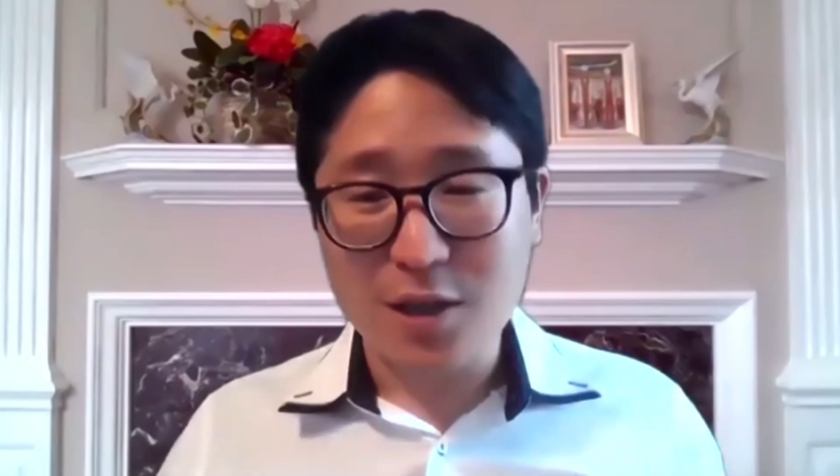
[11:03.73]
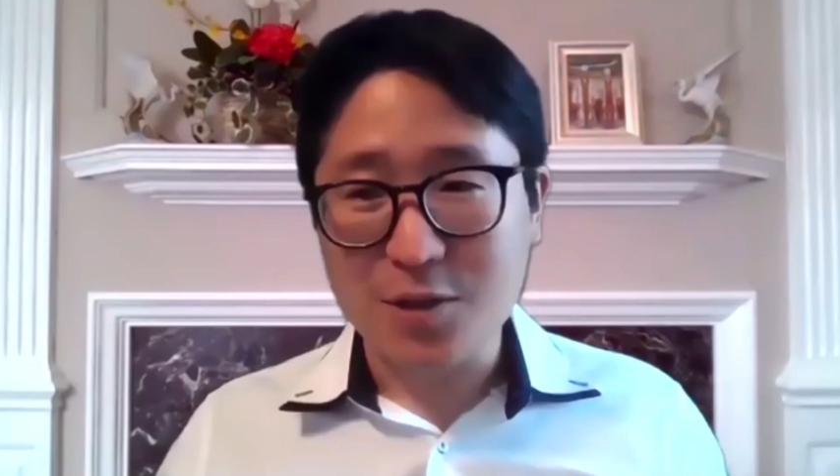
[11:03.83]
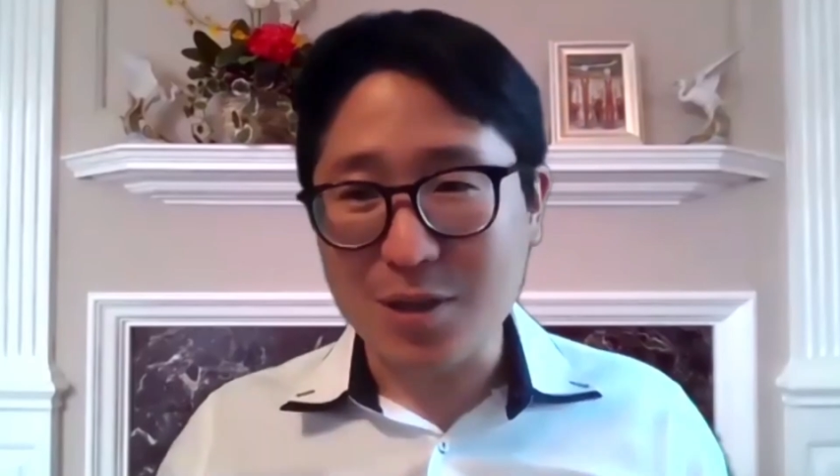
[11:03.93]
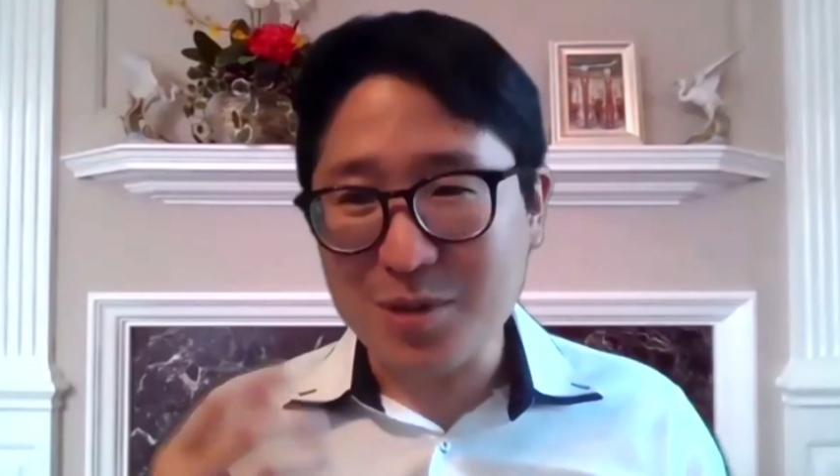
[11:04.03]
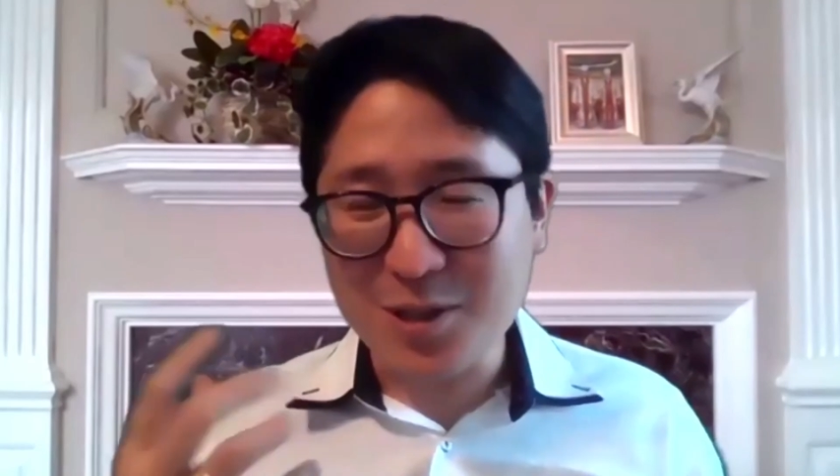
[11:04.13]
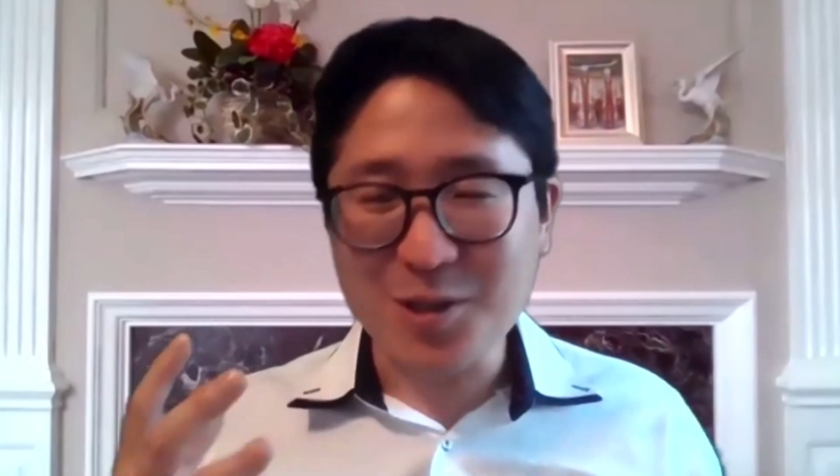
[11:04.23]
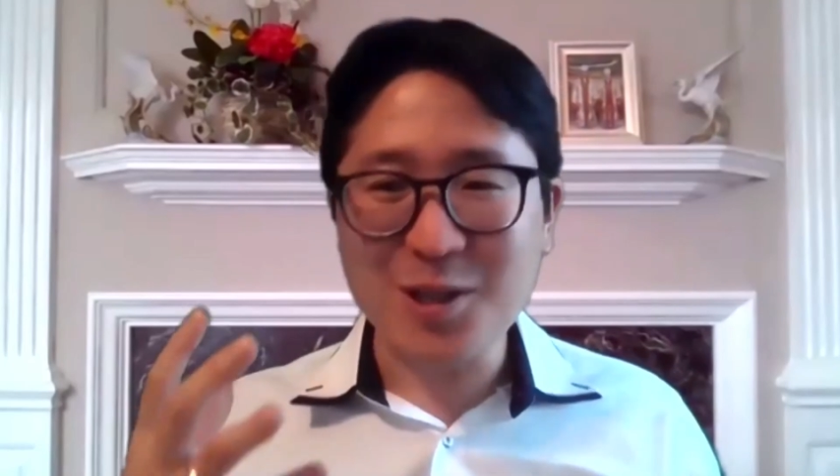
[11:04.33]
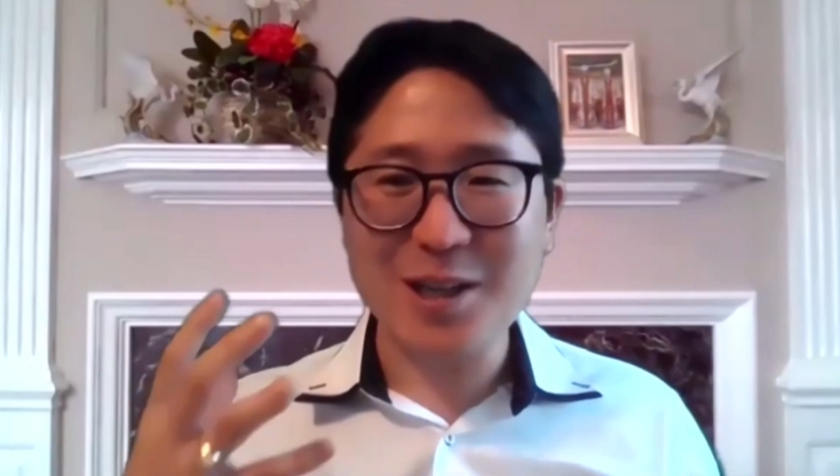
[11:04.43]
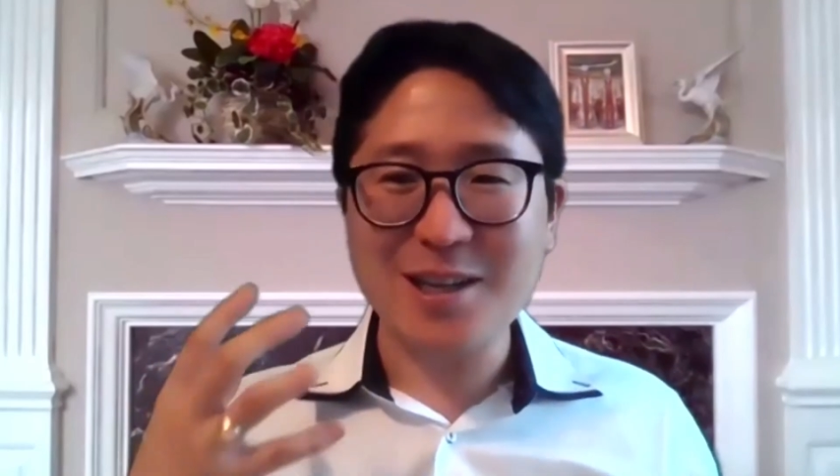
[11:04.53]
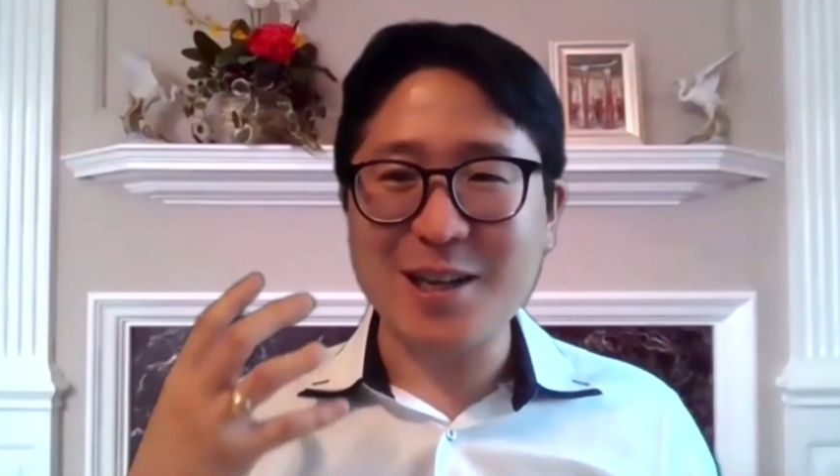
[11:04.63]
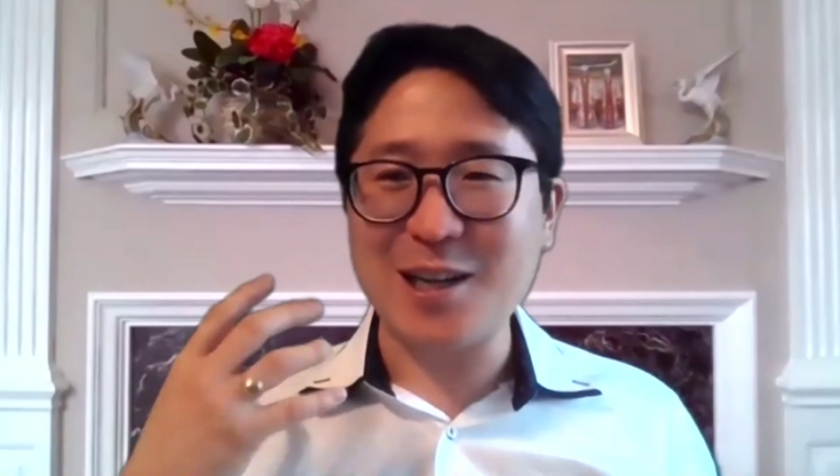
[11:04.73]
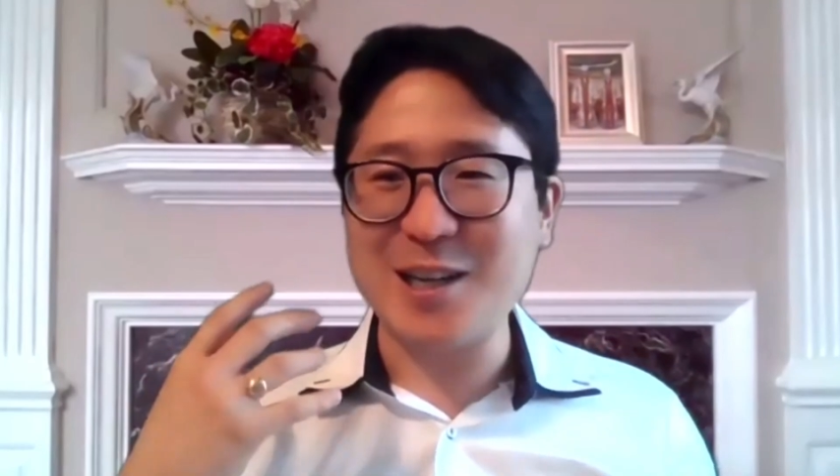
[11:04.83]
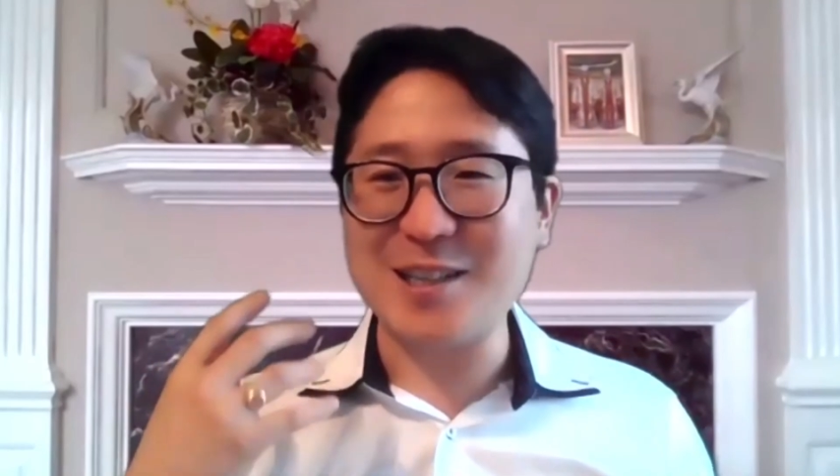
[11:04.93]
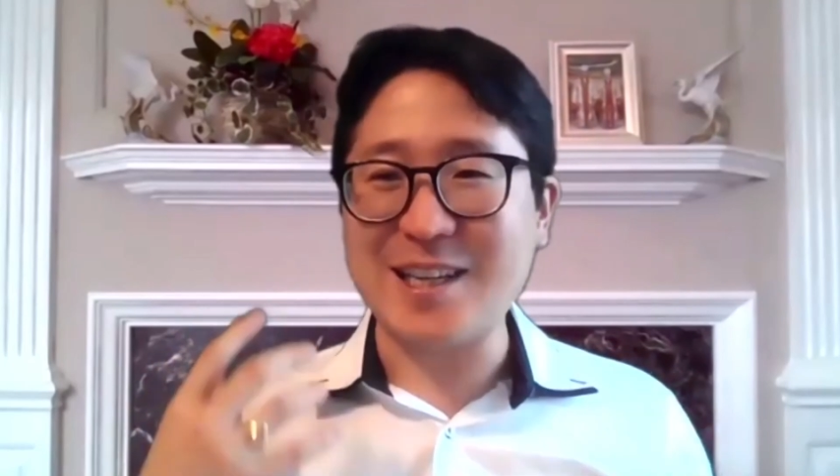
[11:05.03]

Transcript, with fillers: So I'm still uh,